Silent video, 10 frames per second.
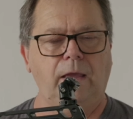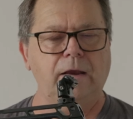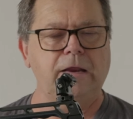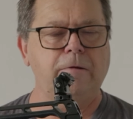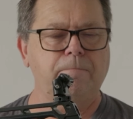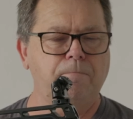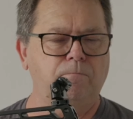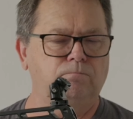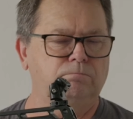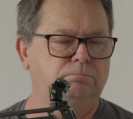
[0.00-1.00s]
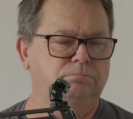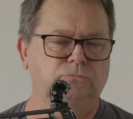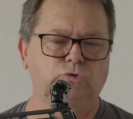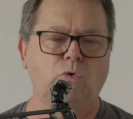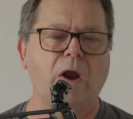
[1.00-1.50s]
any
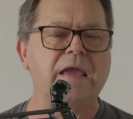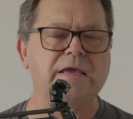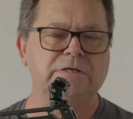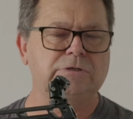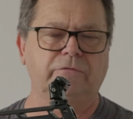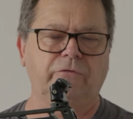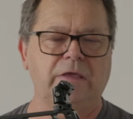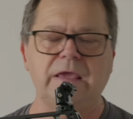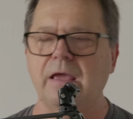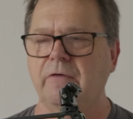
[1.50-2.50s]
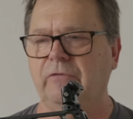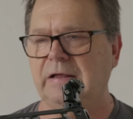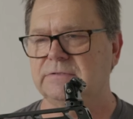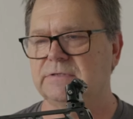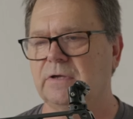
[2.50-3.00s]
range of EF
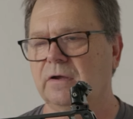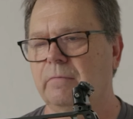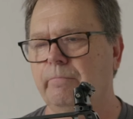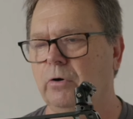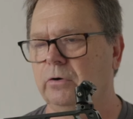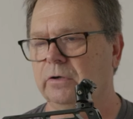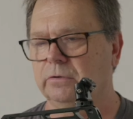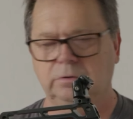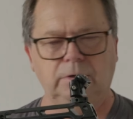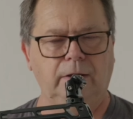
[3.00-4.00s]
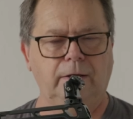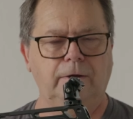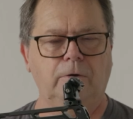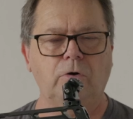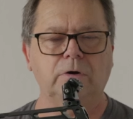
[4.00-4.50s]
lenses I can borrow
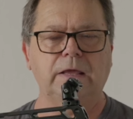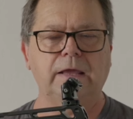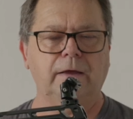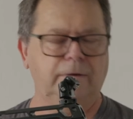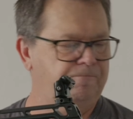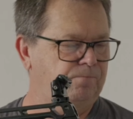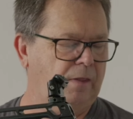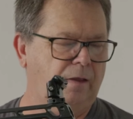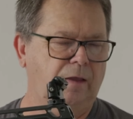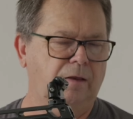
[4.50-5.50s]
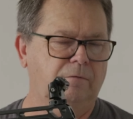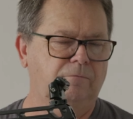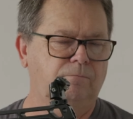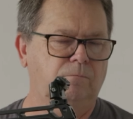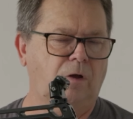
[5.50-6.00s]
on here.
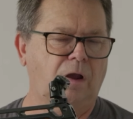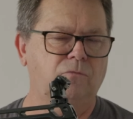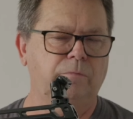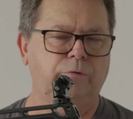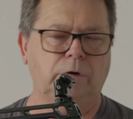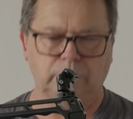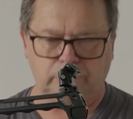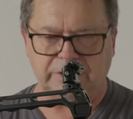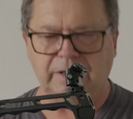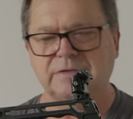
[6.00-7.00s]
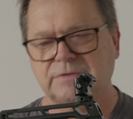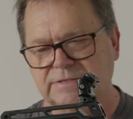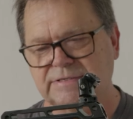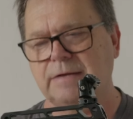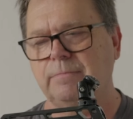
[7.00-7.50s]
And I would probably, as I
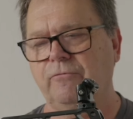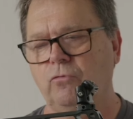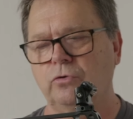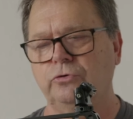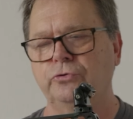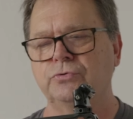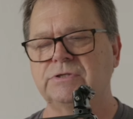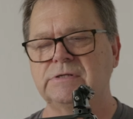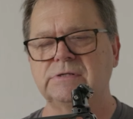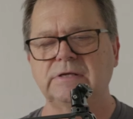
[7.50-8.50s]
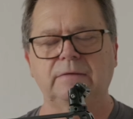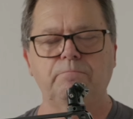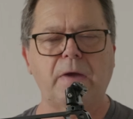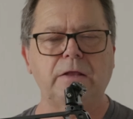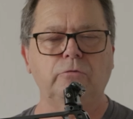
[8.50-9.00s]
said before, use this in a
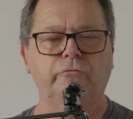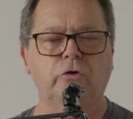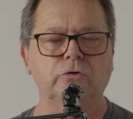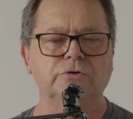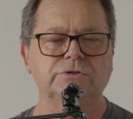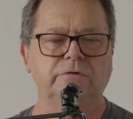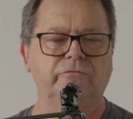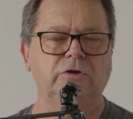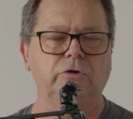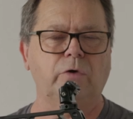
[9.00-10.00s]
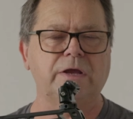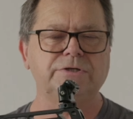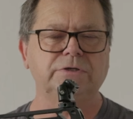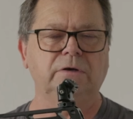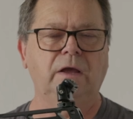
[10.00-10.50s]
manual focus
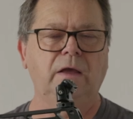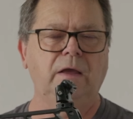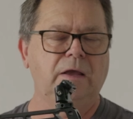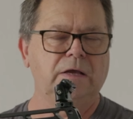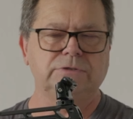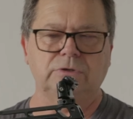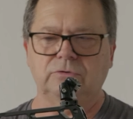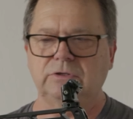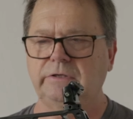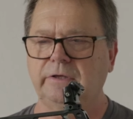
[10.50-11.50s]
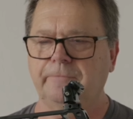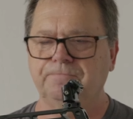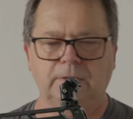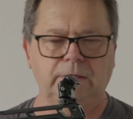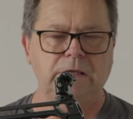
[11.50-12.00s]
configuration, so the
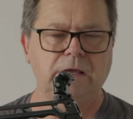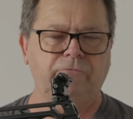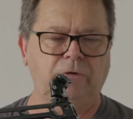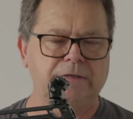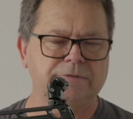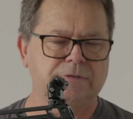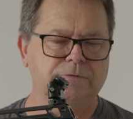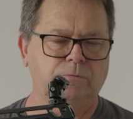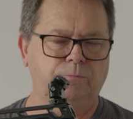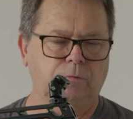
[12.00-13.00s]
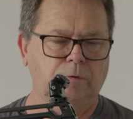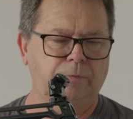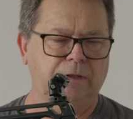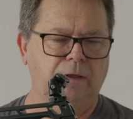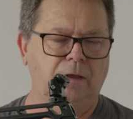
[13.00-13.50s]
EF lenses will
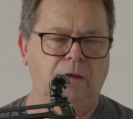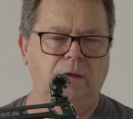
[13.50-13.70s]
probably